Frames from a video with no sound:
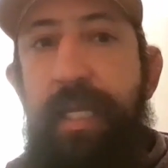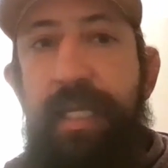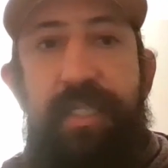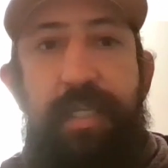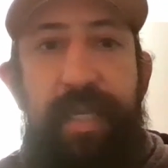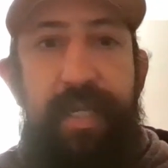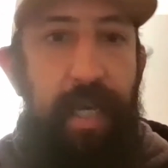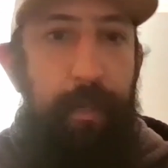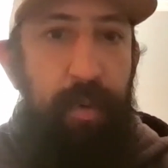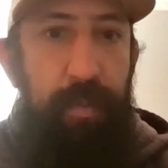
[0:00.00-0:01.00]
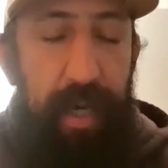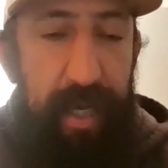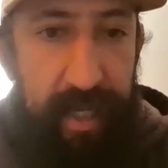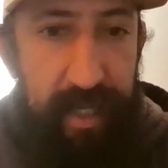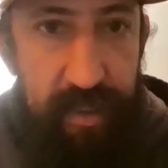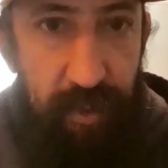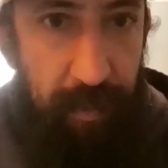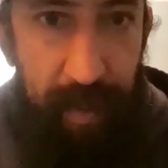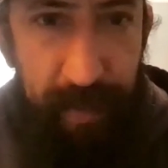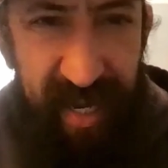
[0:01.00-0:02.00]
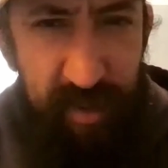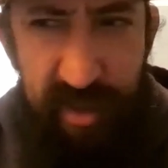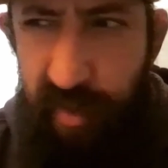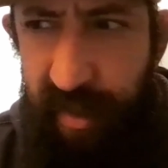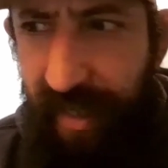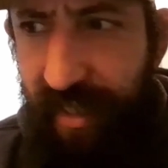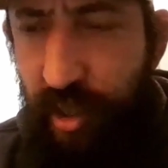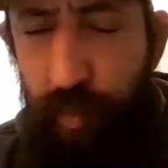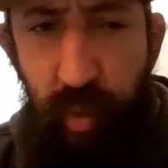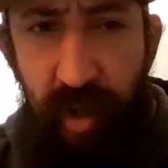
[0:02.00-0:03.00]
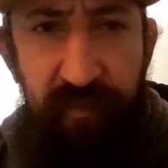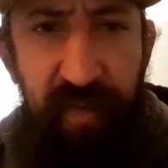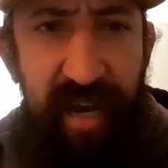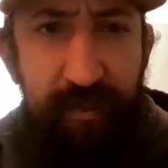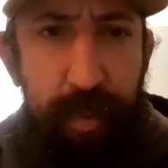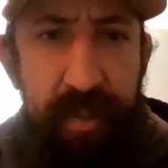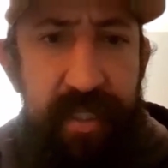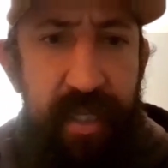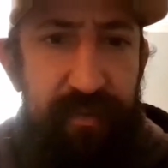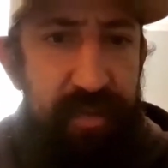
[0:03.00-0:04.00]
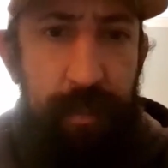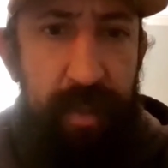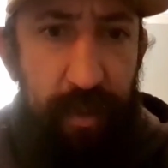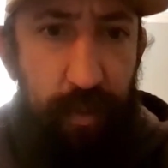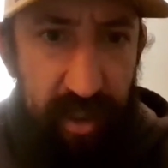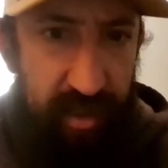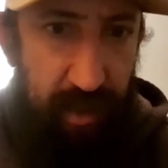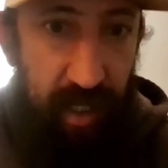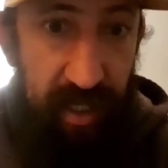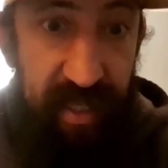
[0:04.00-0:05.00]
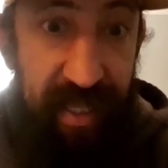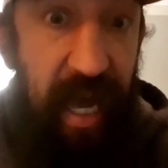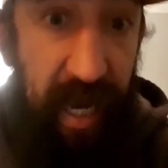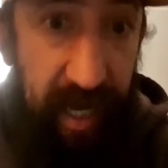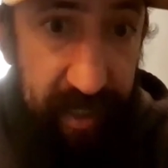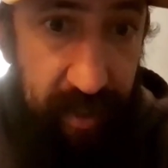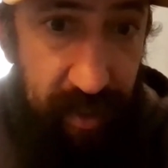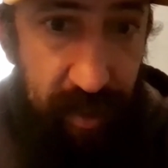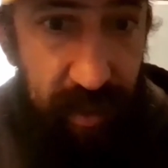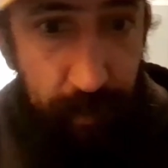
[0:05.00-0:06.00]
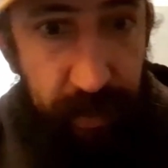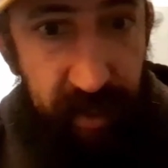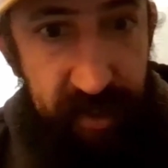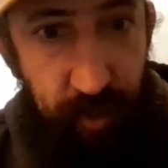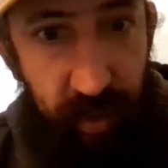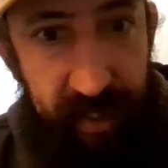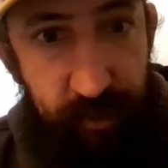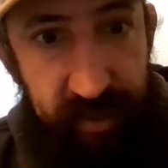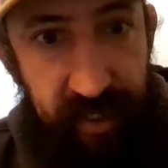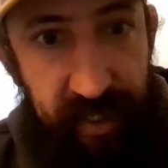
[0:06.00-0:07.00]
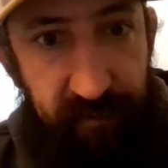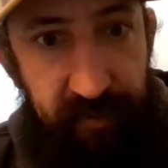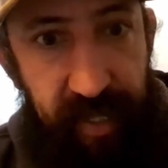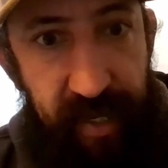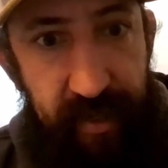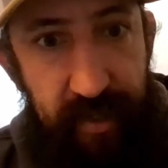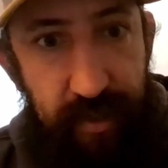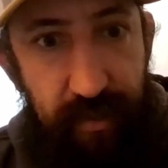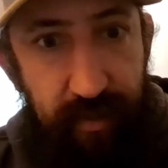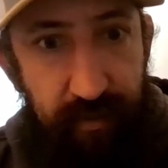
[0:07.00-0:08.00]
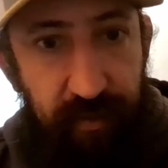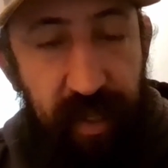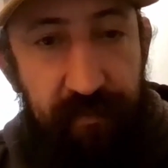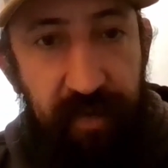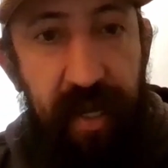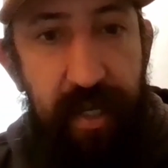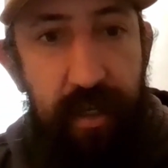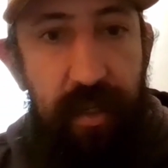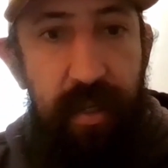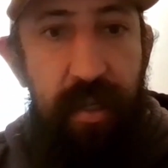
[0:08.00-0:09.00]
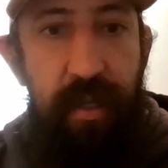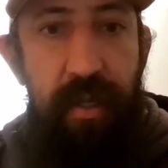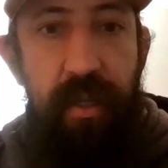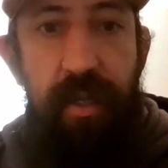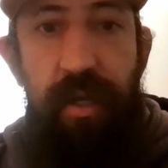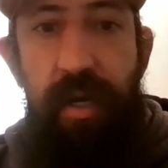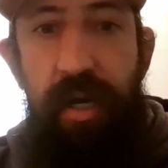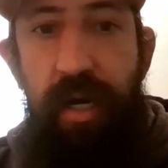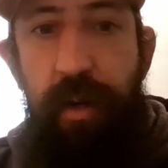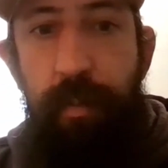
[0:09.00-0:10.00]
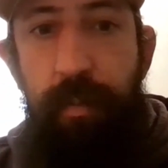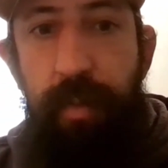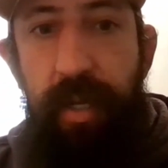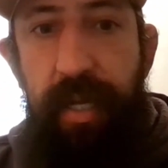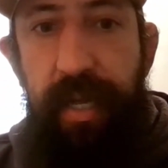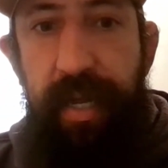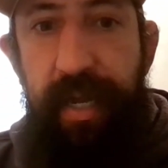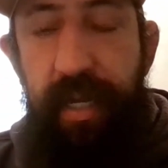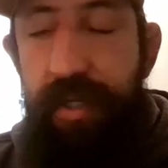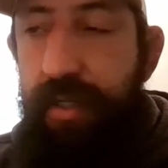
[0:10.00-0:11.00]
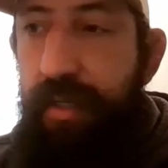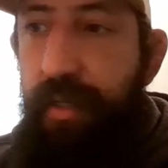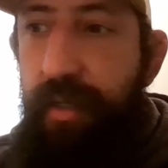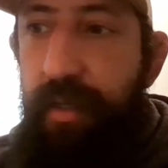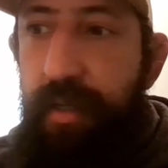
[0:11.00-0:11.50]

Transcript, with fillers: he he doubled my so my pay was only like two point five percent of something, which is okay. a lot. Yeah. Compared to what he was getting for that for that fight. Yeah. Um. And